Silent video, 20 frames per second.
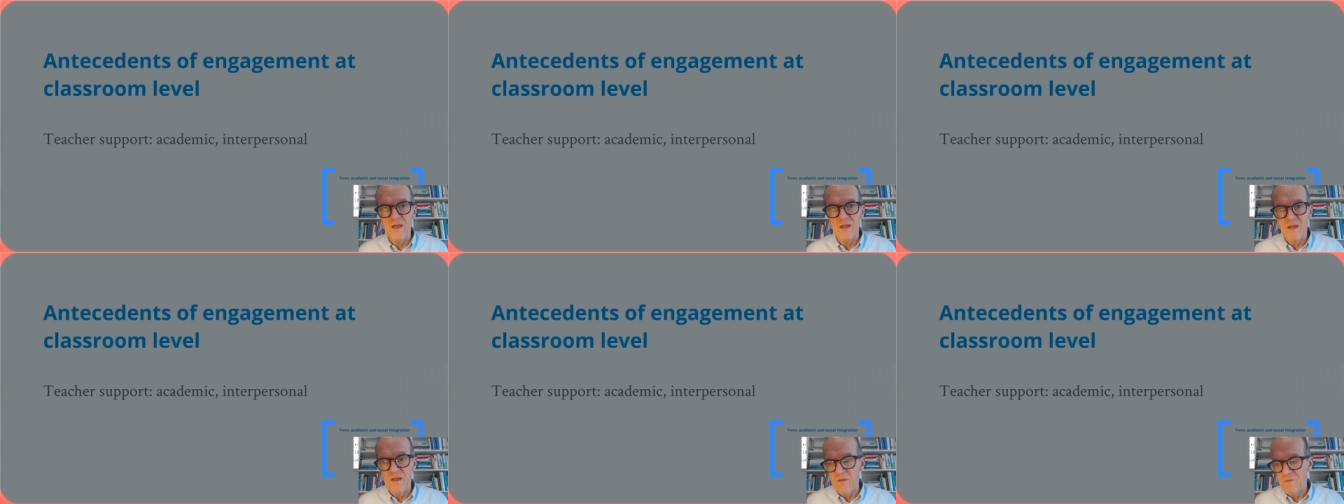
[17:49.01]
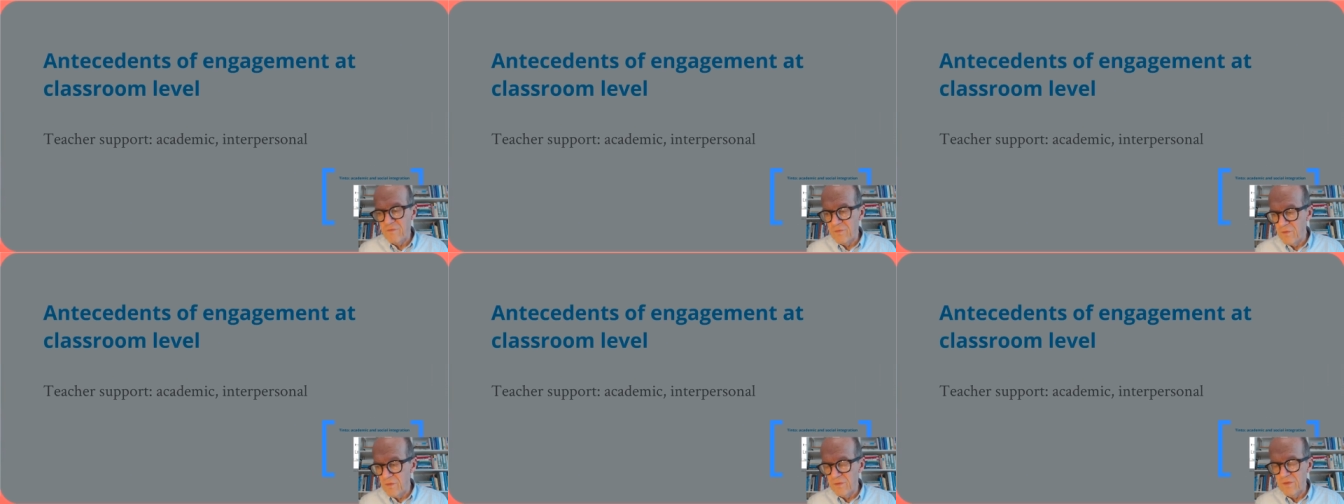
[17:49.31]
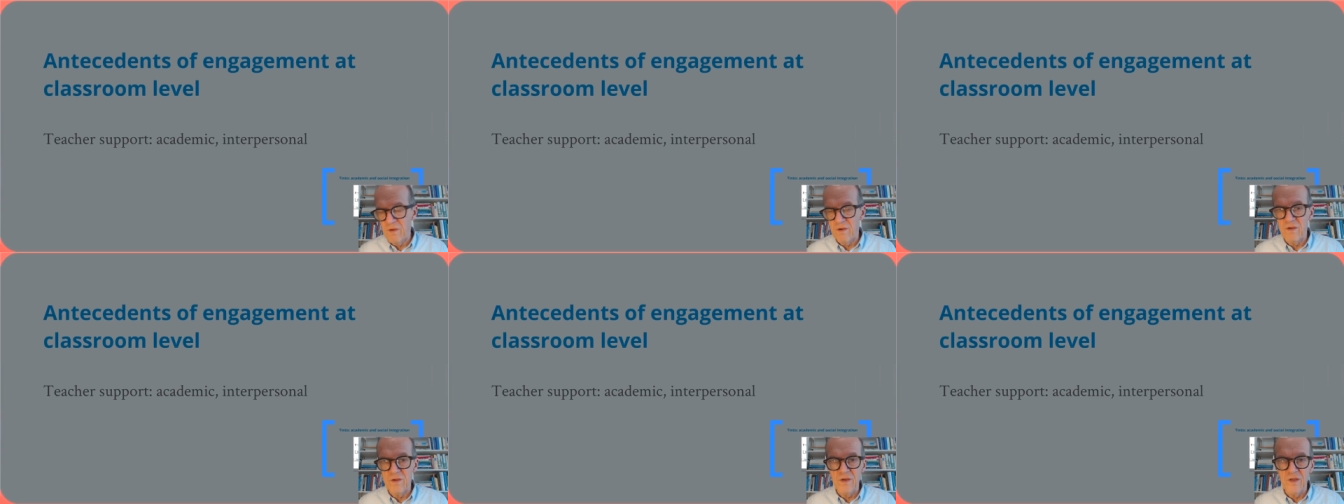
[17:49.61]

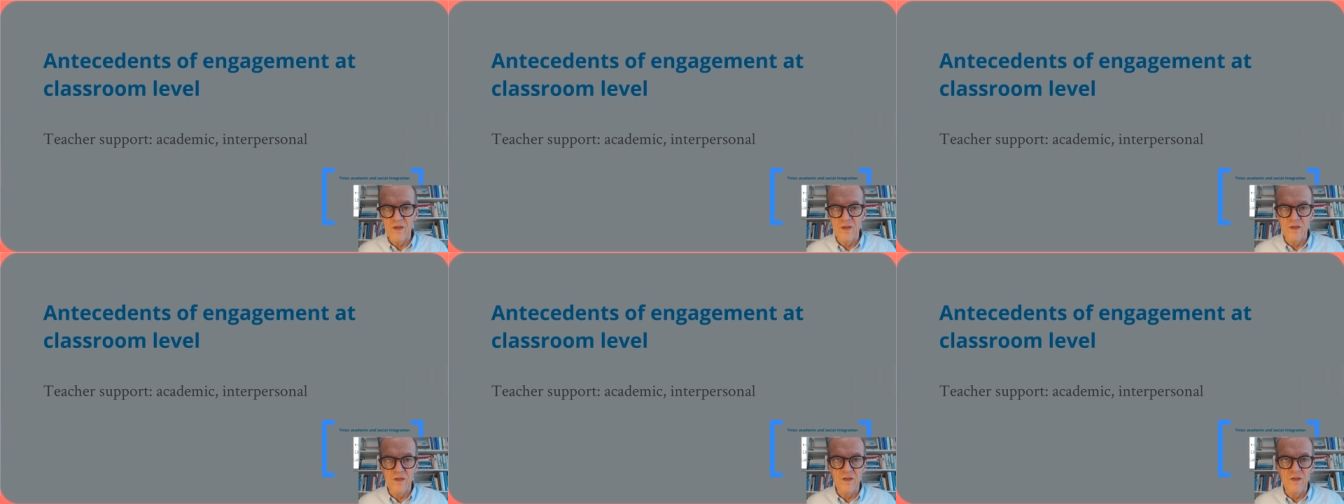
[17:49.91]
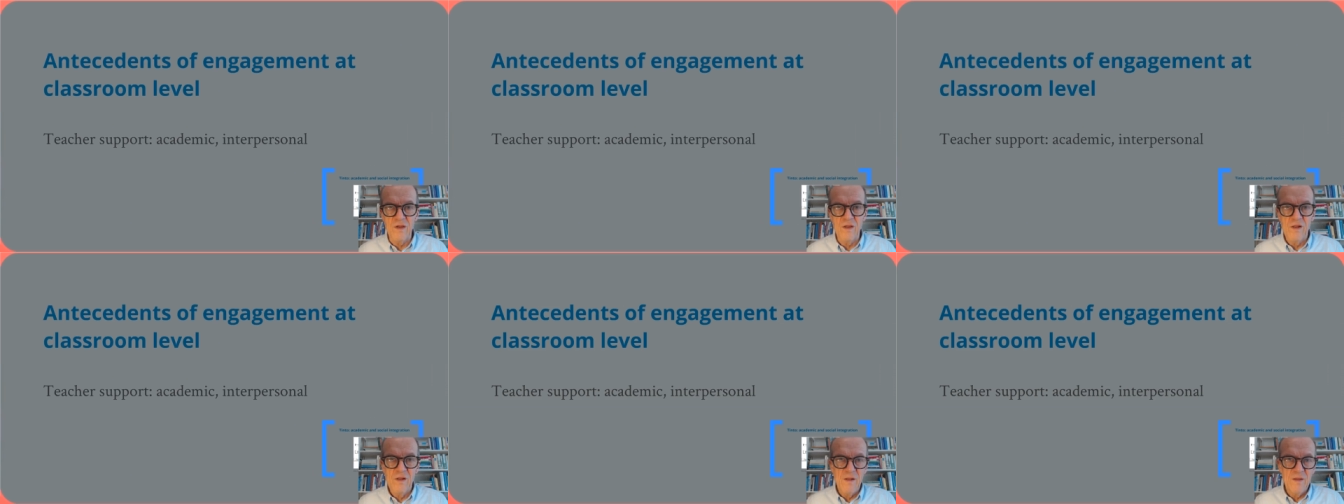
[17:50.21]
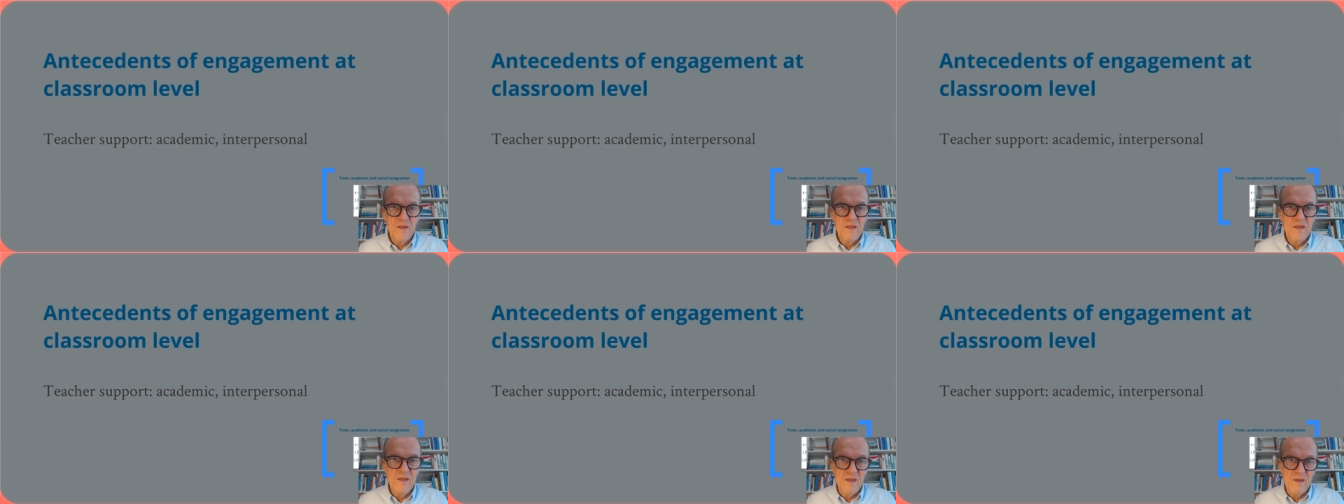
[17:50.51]
further
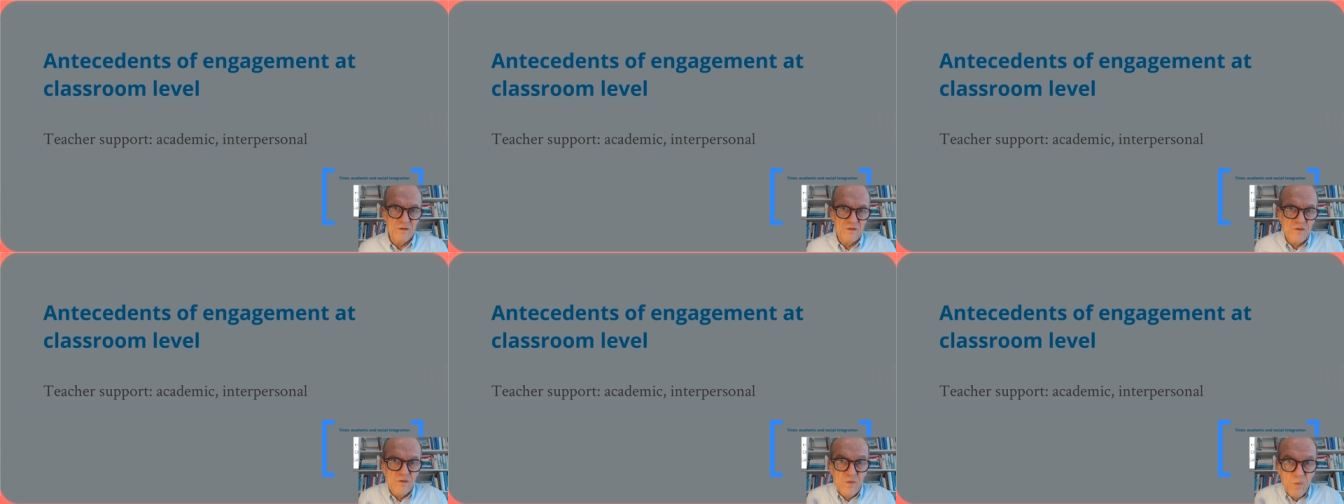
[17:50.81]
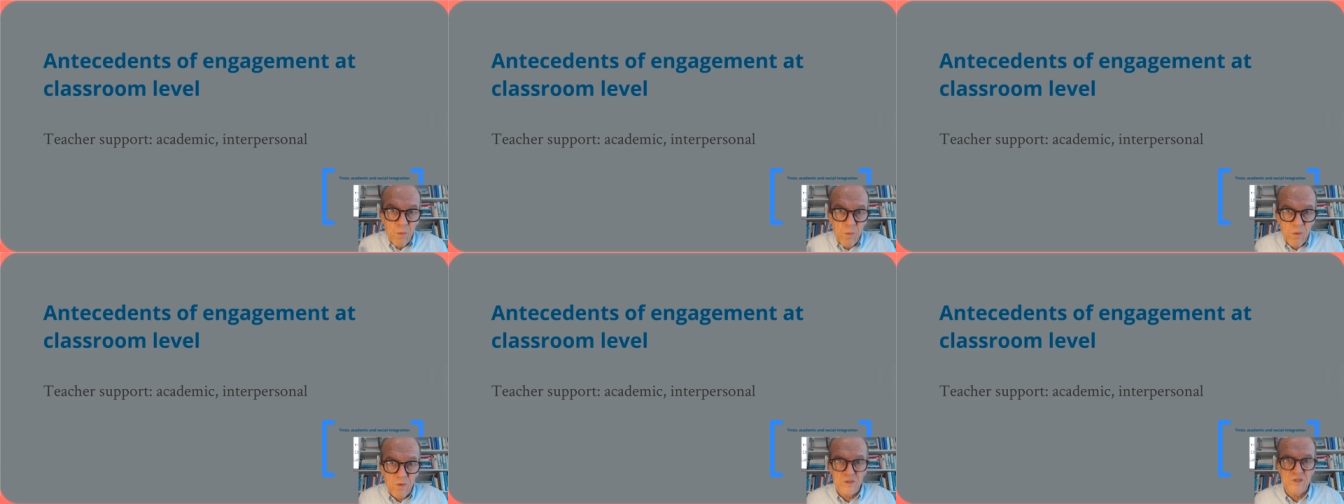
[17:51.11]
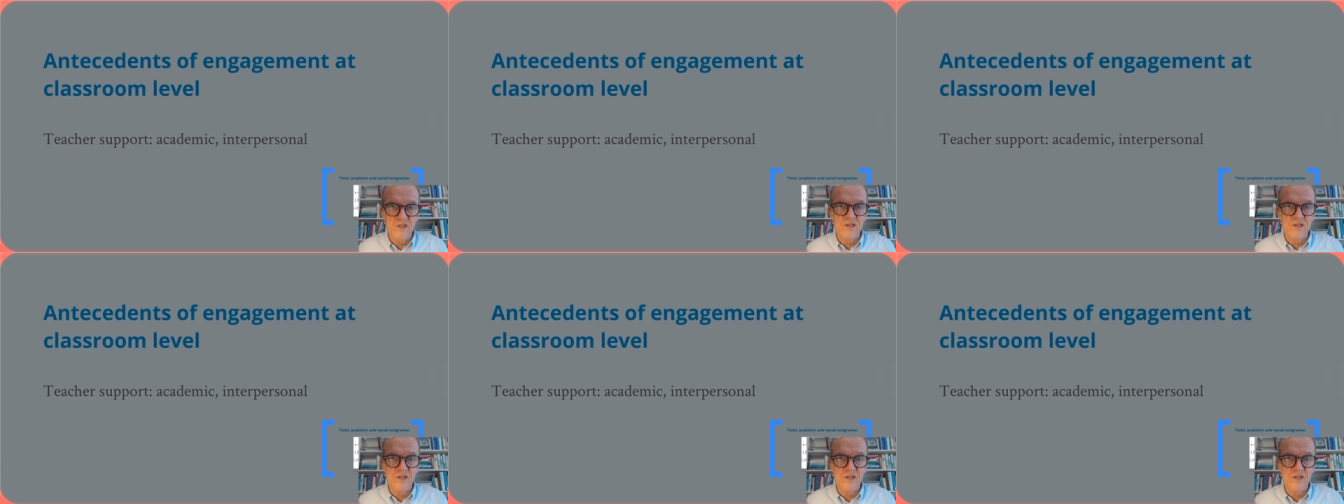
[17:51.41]
geared towards,